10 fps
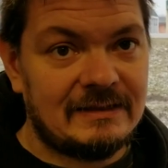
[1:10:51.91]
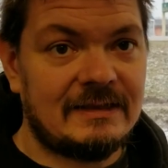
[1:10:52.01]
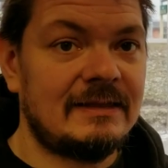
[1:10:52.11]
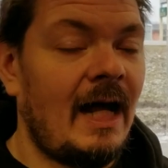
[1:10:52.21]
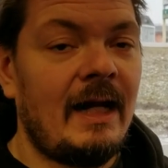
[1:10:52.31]

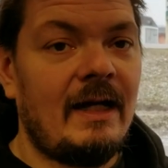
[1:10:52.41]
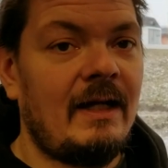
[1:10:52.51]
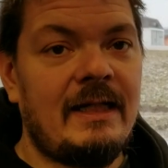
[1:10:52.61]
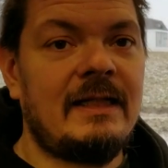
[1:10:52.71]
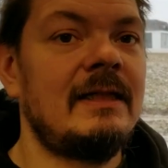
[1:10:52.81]
It's not a
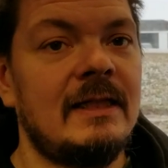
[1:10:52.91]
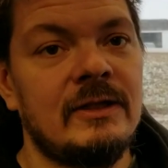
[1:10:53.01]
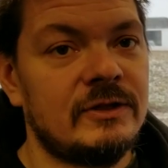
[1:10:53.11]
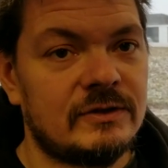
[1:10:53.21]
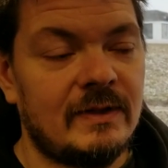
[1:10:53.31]
hidden
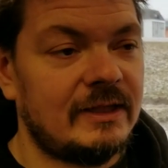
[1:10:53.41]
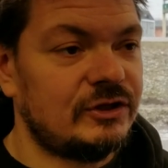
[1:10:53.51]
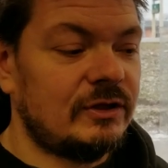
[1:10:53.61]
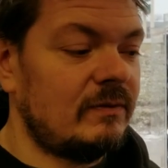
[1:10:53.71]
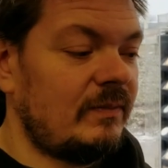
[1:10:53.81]
industry. It
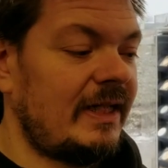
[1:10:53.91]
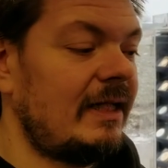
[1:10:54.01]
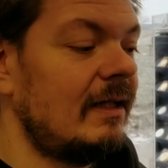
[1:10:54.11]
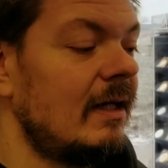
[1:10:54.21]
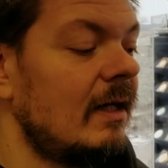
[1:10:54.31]
shouldn't
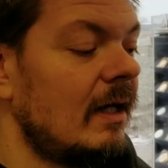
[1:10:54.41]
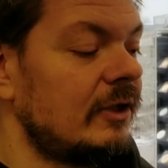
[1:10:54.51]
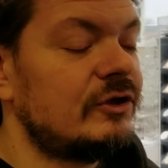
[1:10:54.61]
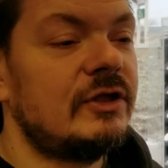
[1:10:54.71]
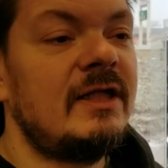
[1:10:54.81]
be,
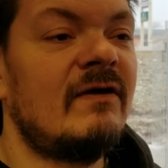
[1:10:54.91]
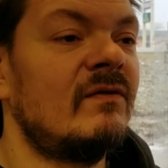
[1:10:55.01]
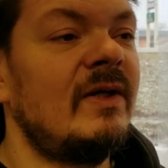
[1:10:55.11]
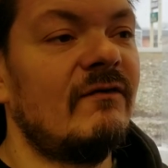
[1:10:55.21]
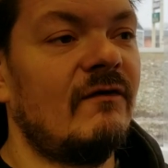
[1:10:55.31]
you should never
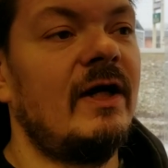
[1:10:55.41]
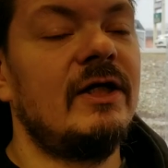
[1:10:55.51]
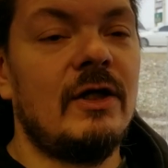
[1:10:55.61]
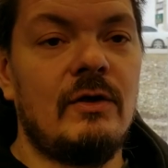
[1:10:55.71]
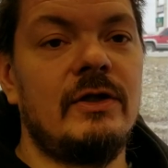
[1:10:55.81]
be afraid to
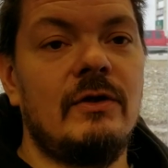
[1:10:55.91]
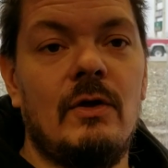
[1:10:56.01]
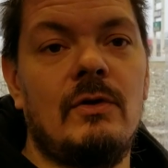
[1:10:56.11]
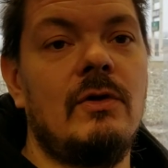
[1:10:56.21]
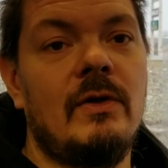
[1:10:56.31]
go to your
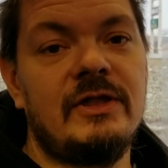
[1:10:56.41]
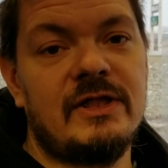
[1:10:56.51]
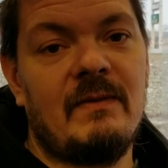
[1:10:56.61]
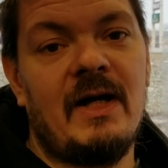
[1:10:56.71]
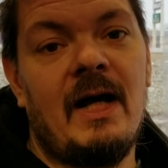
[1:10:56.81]
local coin
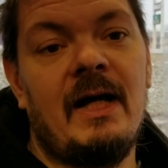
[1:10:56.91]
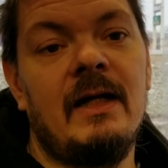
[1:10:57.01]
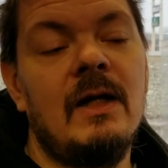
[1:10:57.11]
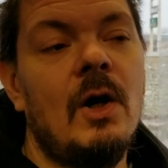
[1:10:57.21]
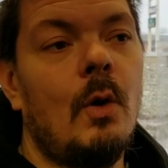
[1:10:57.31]
shop guy
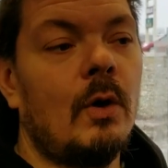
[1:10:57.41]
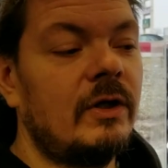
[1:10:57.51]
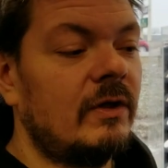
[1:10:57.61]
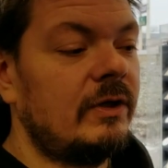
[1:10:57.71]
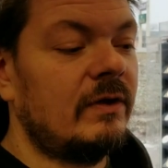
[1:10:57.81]
or
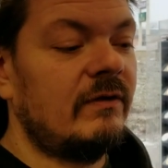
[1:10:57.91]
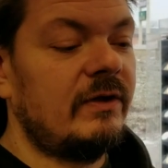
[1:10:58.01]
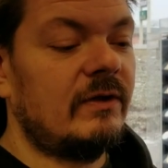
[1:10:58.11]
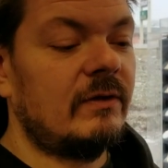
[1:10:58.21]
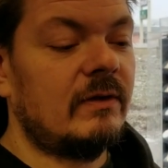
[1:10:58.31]
your, your,
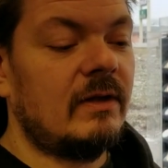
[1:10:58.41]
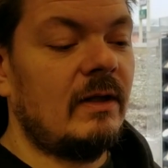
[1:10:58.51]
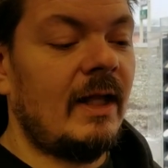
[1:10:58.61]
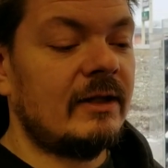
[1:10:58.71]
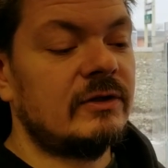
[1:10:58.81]
your
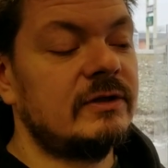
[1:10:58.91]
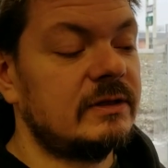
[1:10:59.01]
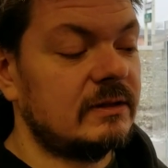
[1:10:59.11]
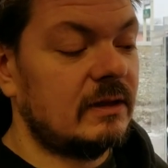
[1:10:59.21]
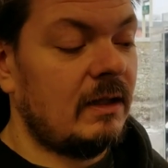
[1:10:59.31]

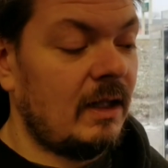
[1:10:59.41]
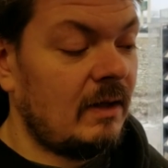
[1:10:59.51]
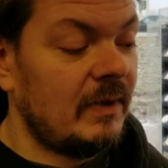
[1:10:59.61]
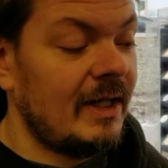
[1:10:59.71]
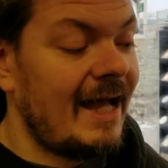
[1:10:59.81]
collector's
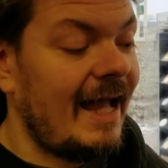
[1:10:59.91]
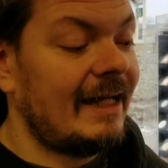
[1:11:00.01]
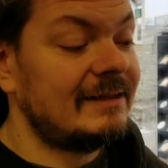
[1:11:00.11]
club and